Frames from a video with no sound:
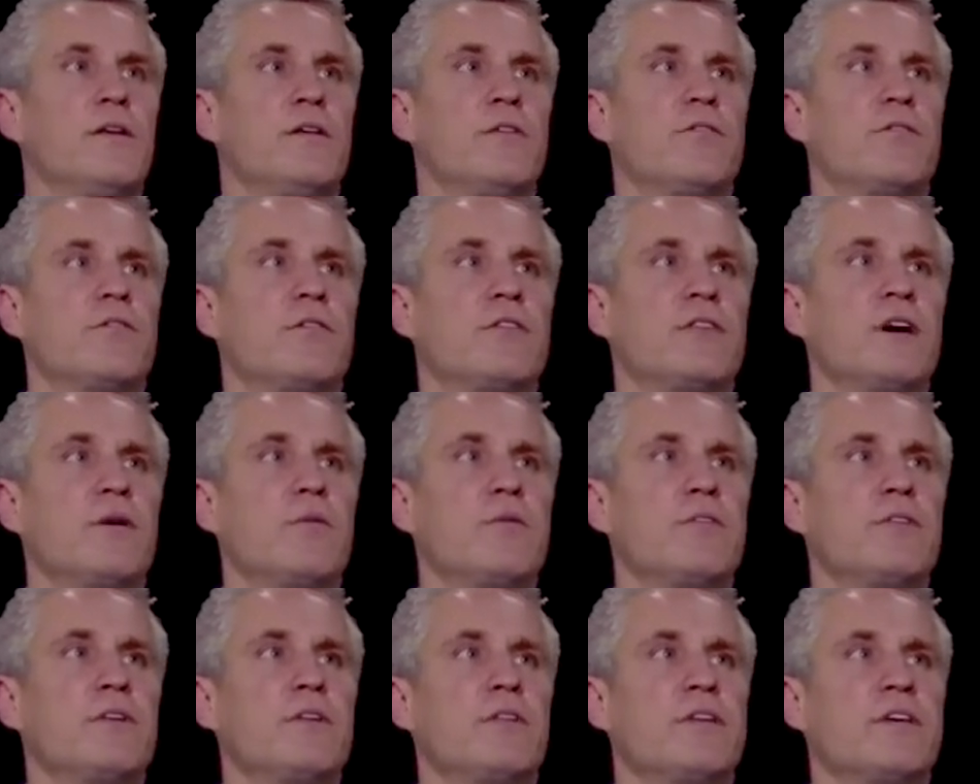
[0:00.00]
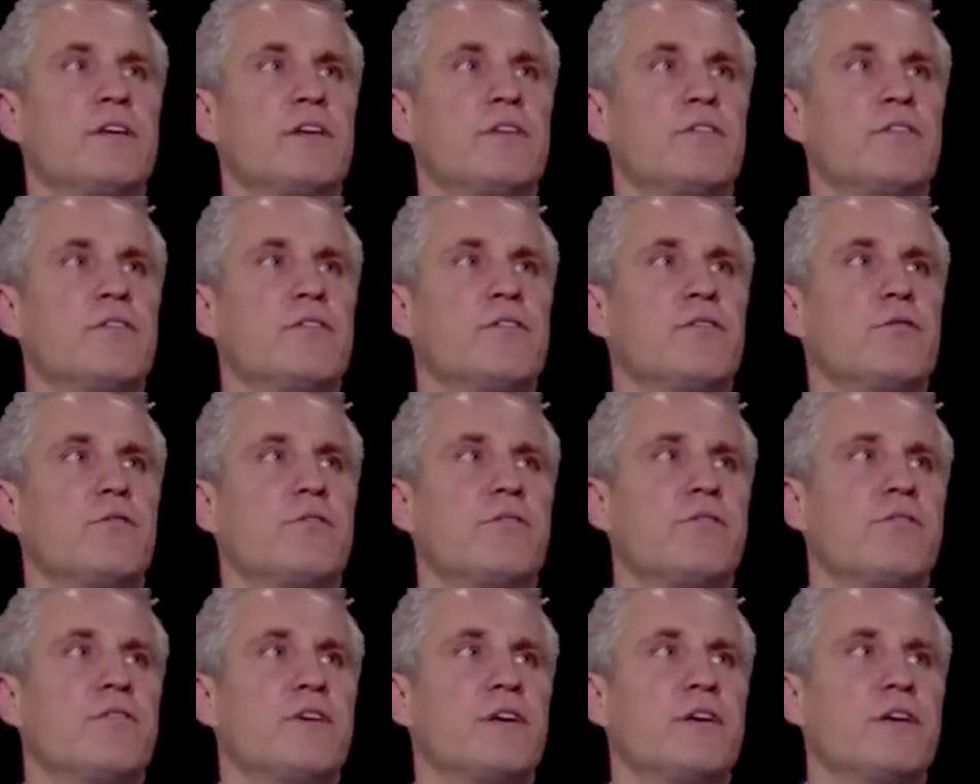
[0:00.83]
So that would then lead us into a
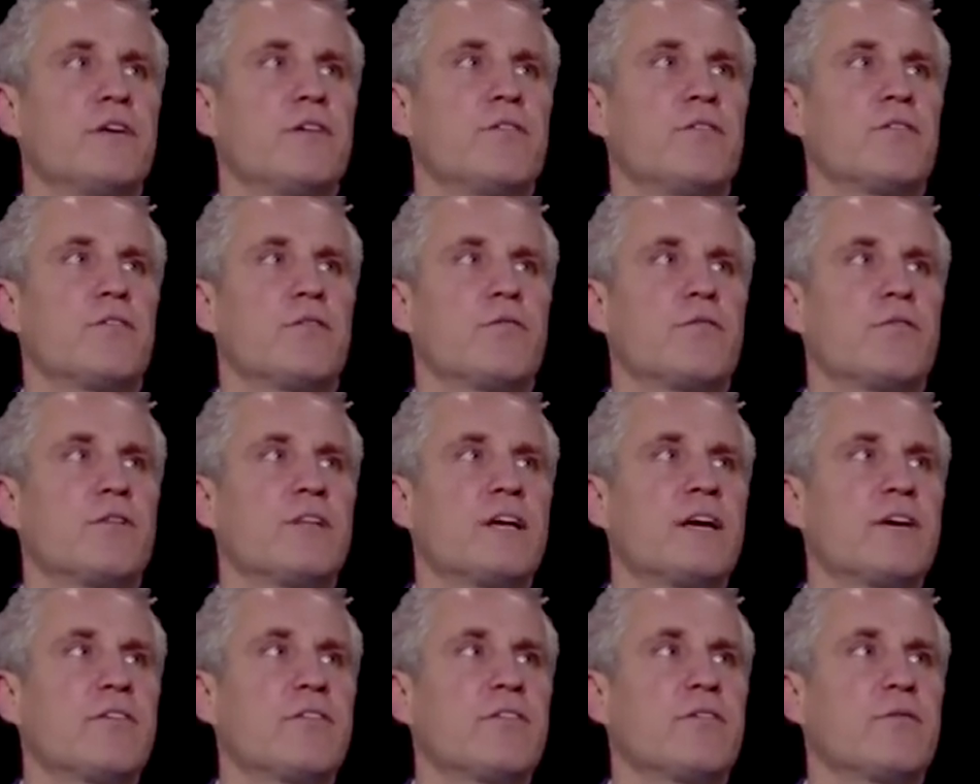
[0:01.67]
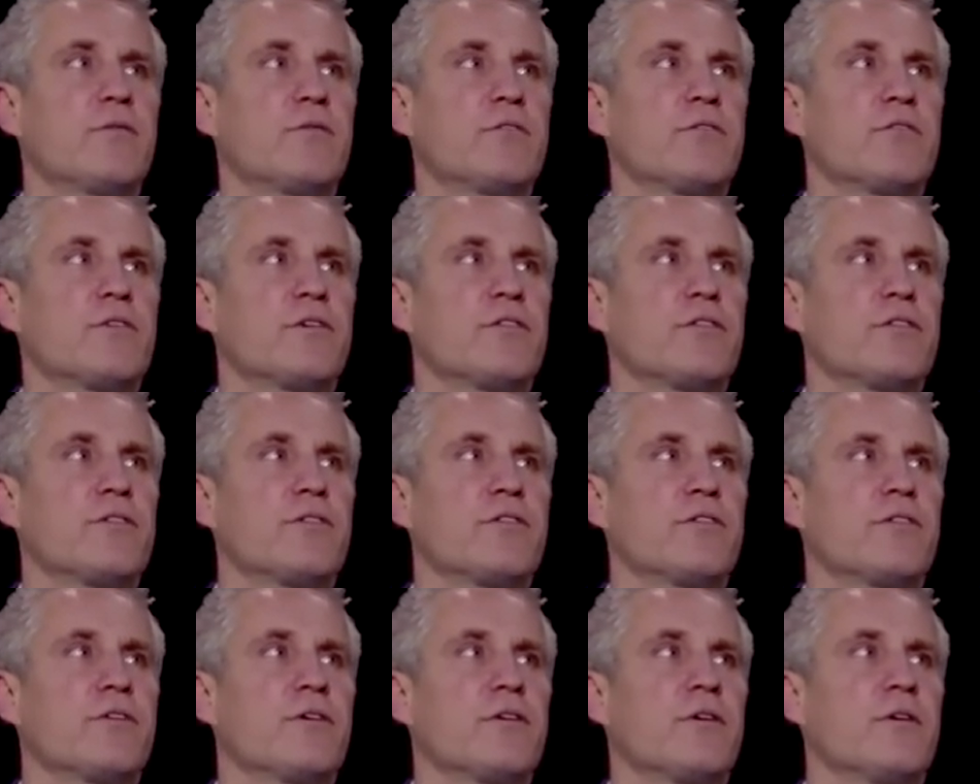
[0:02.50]
phase of relaxing
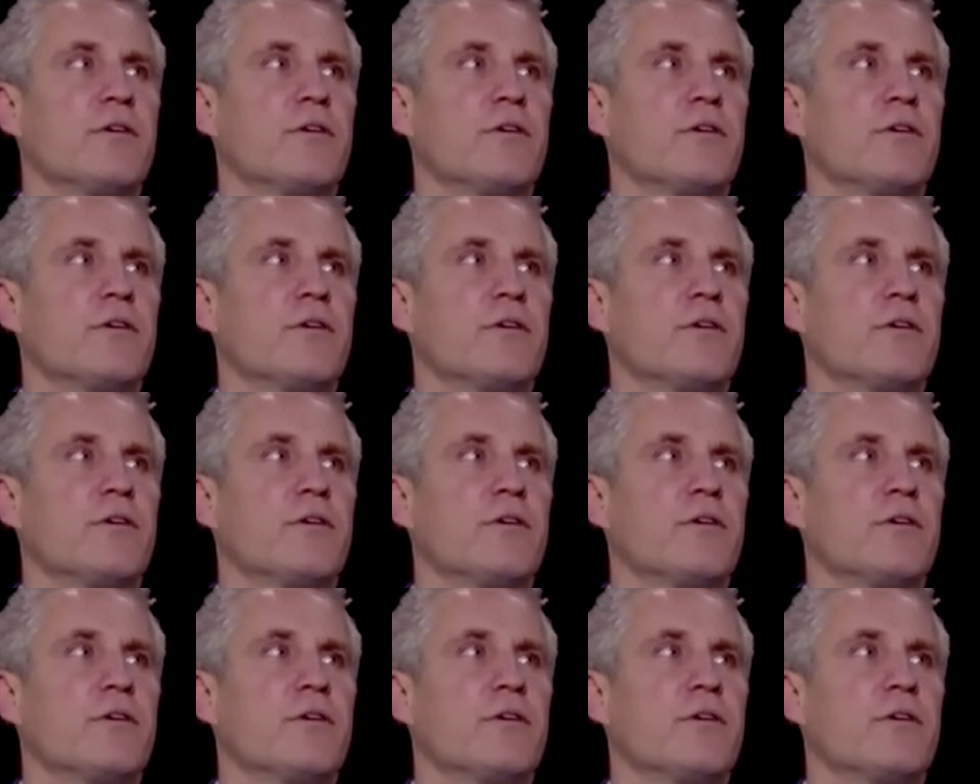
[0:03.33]
restrictions.